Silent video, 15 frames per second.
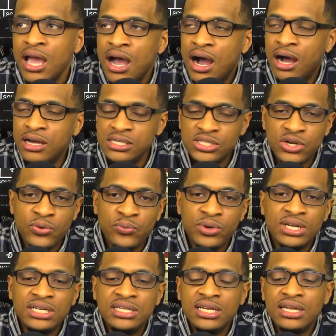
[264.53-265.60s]
I also
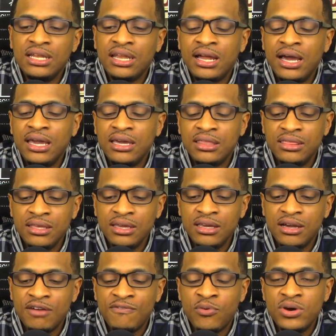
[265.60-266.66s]
really did like the
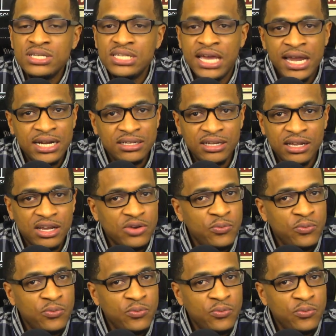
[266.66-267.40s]
uh, voice acting.